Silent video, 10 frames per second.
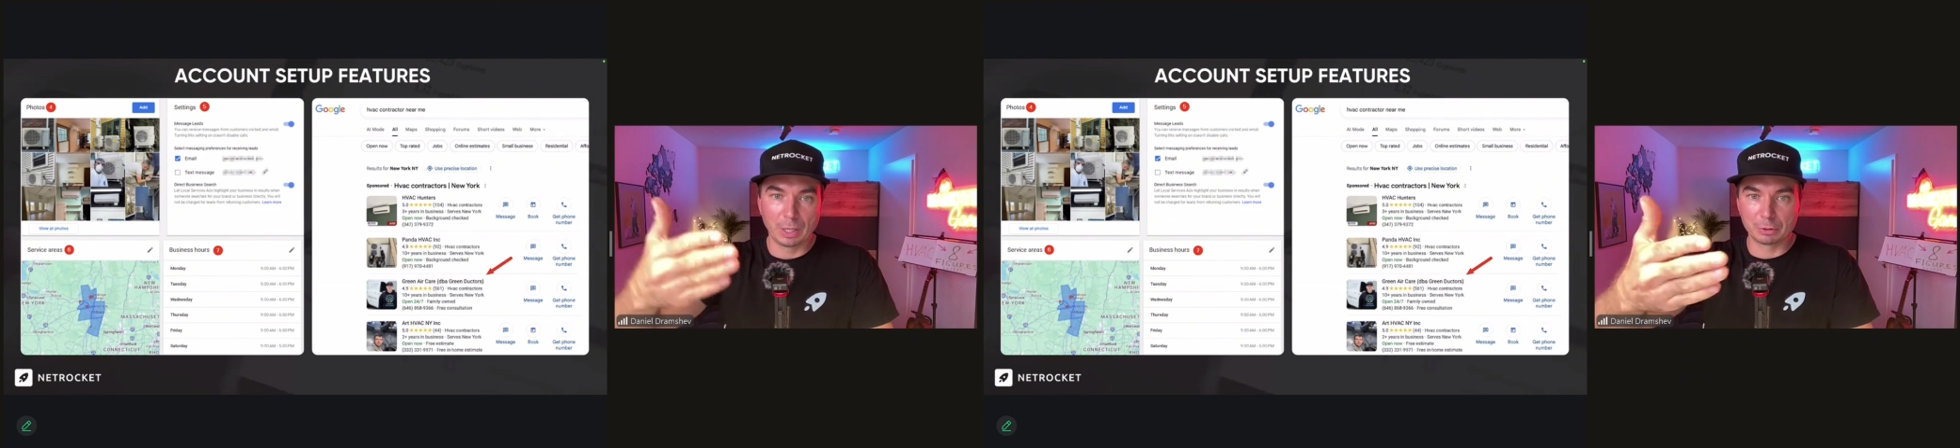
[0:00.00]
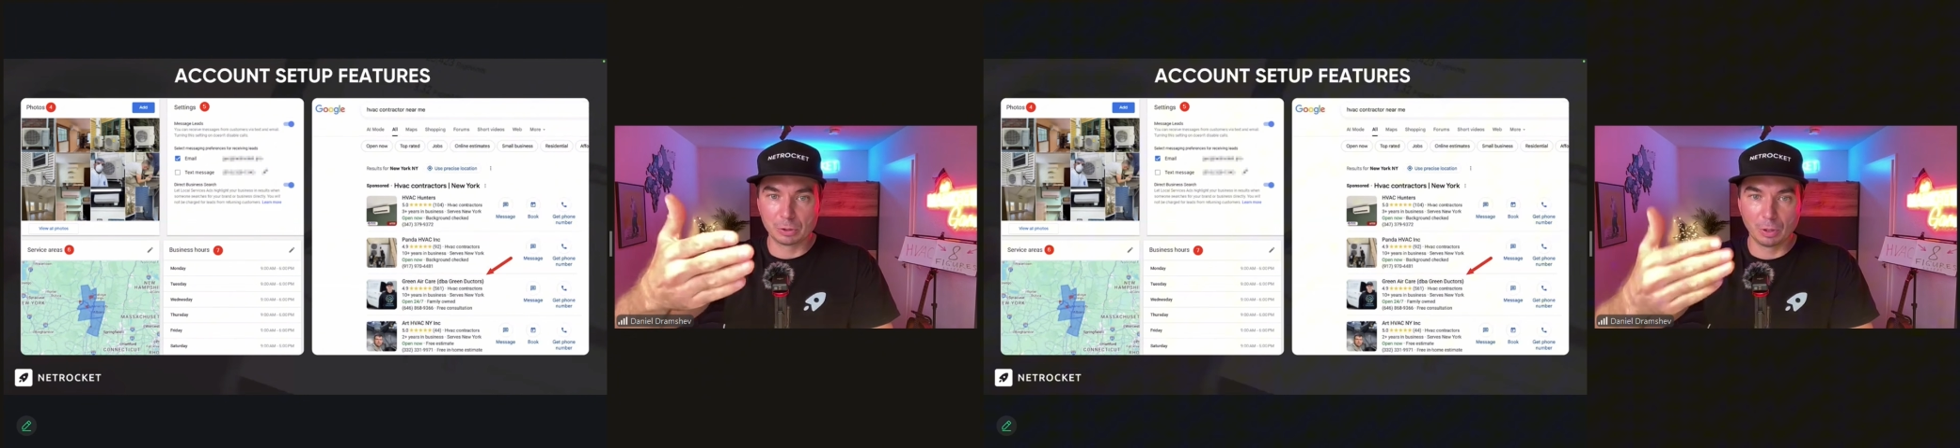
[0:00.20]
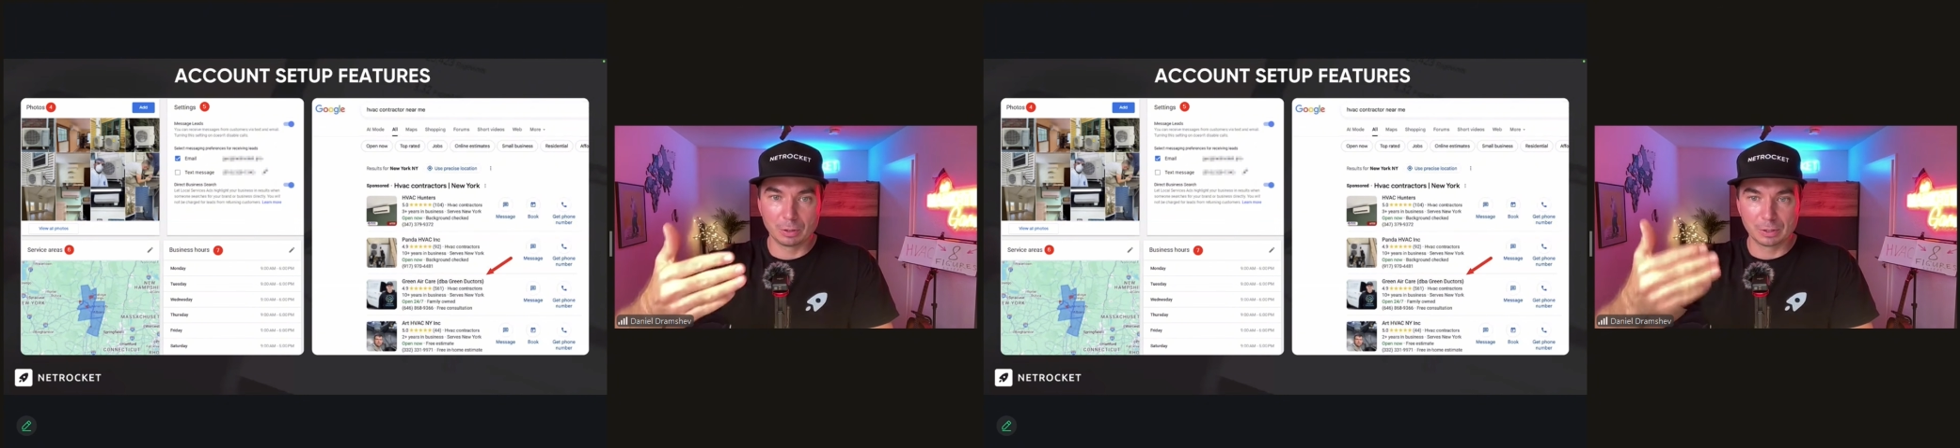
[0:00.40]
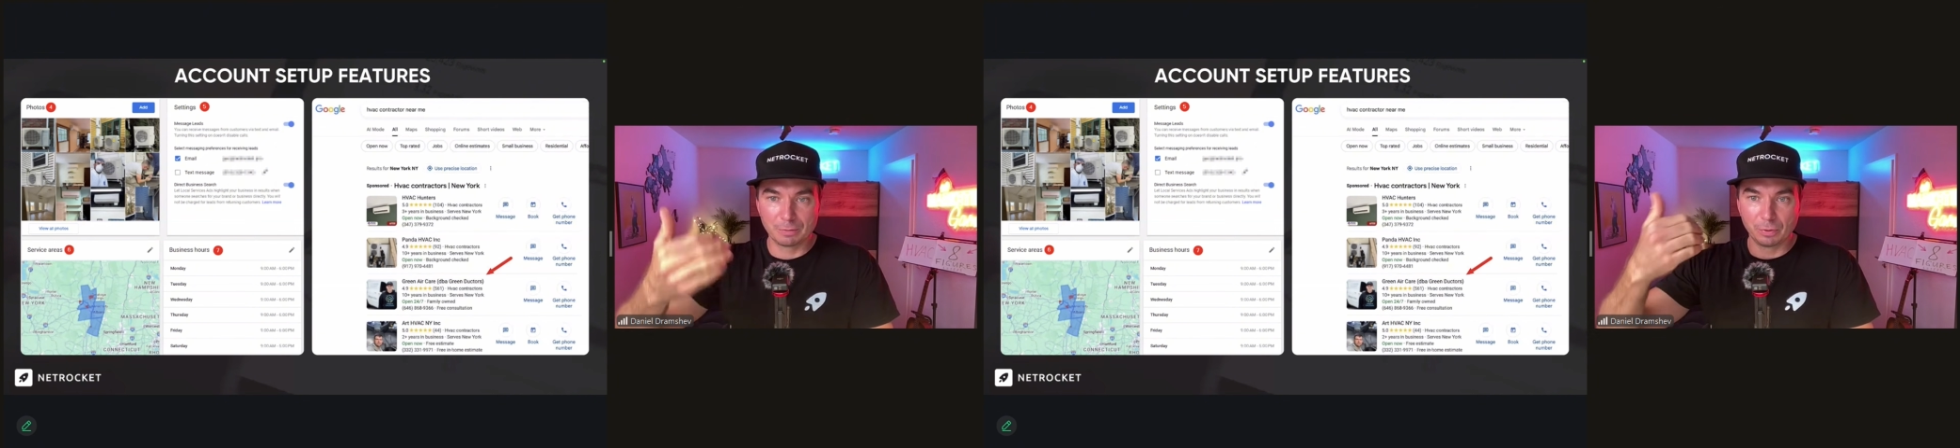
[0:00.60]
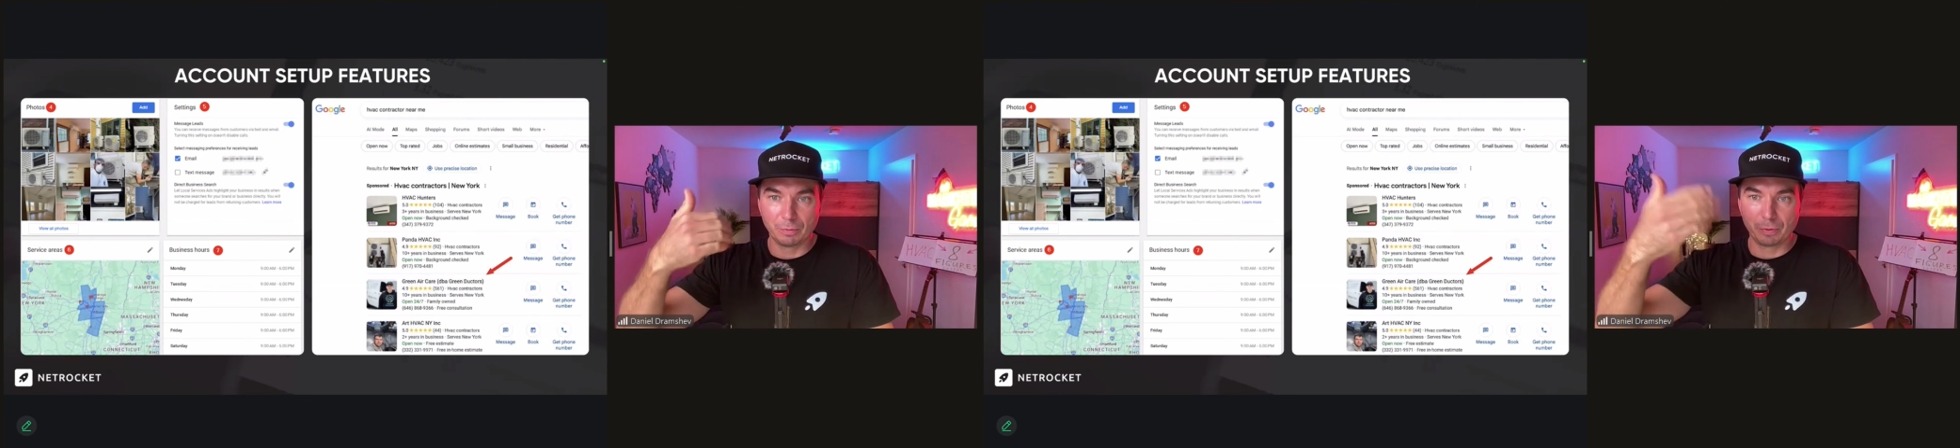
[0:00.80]

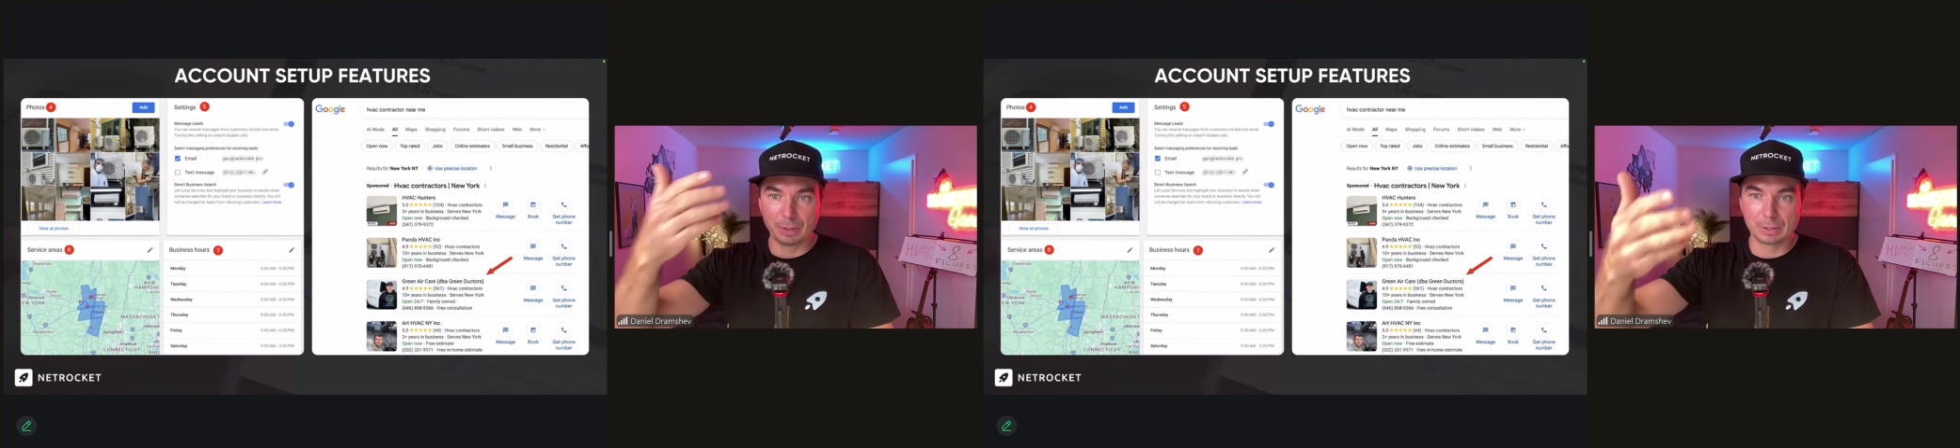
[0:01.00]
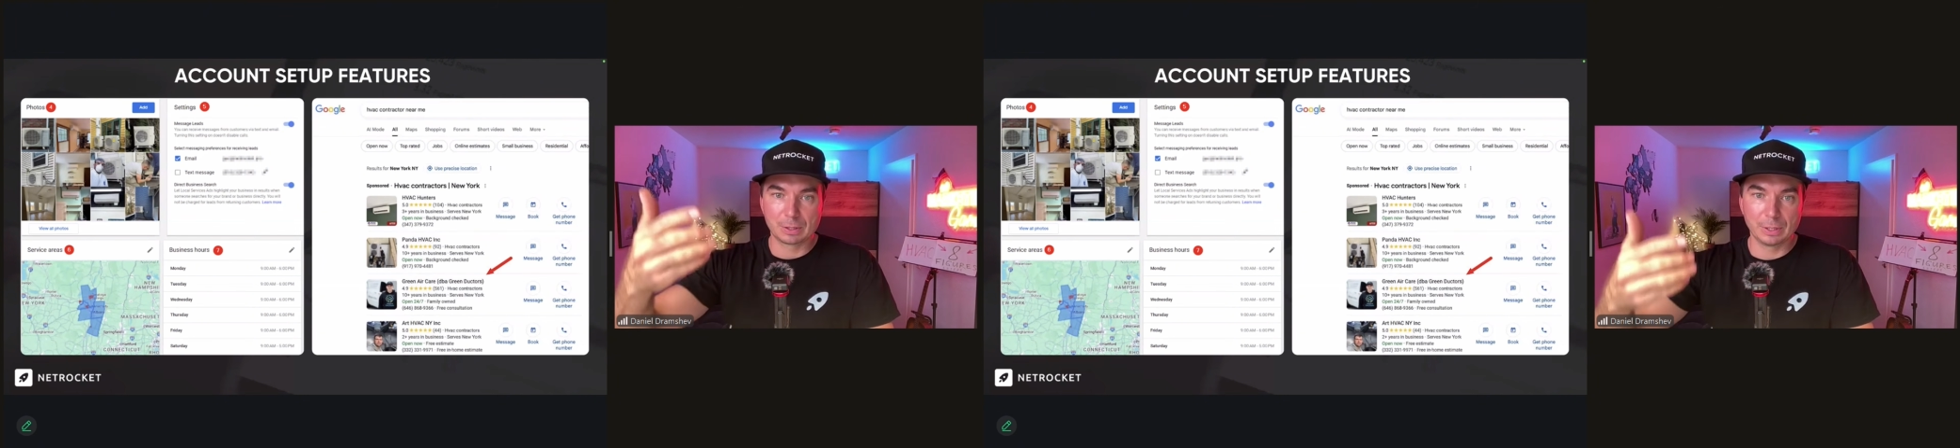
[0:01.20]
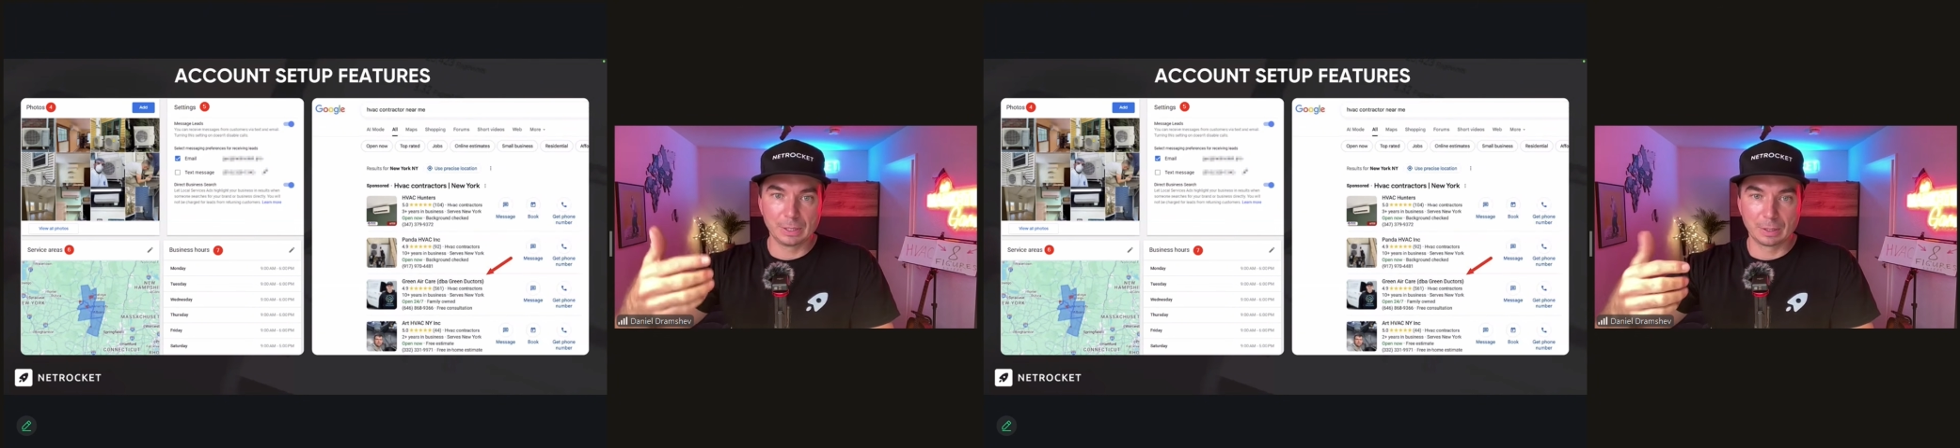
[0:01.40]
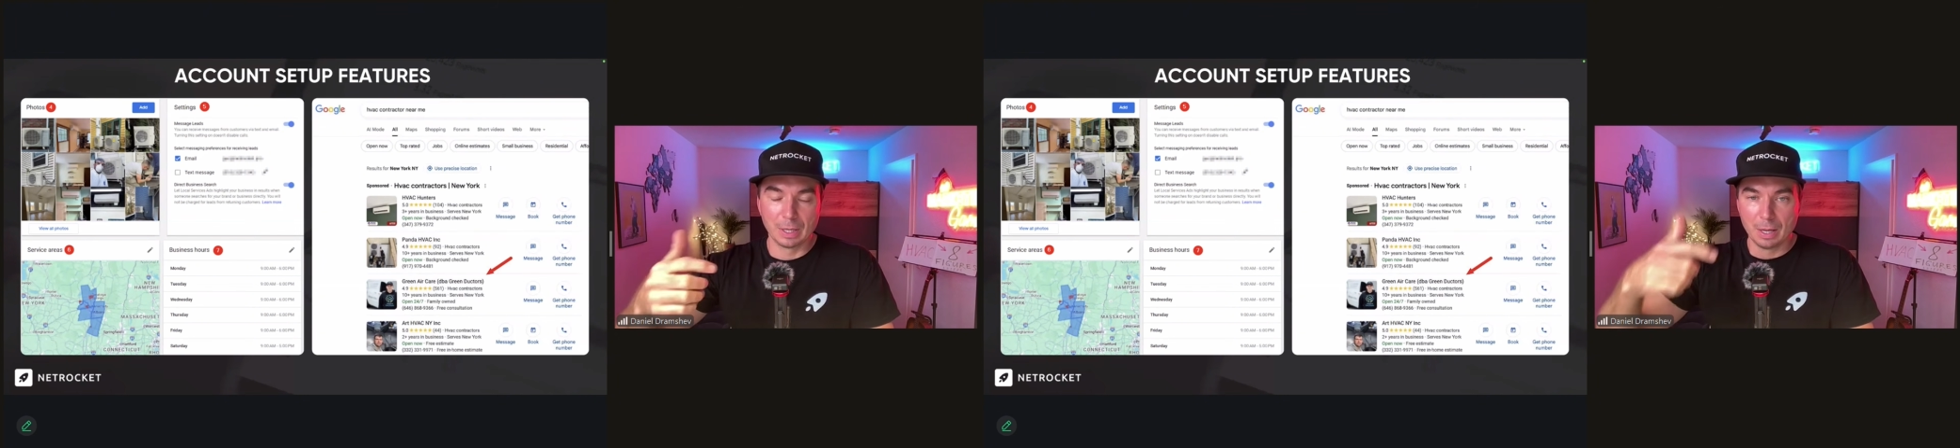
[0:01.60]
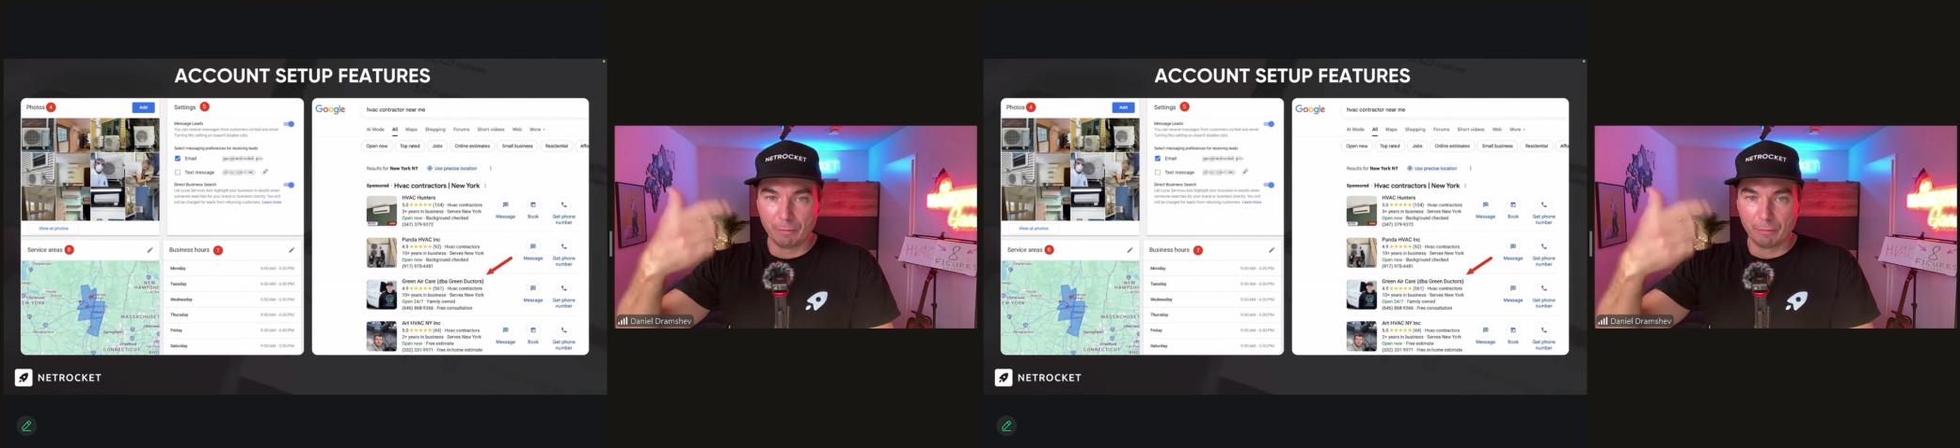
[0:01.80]
$100 for this click,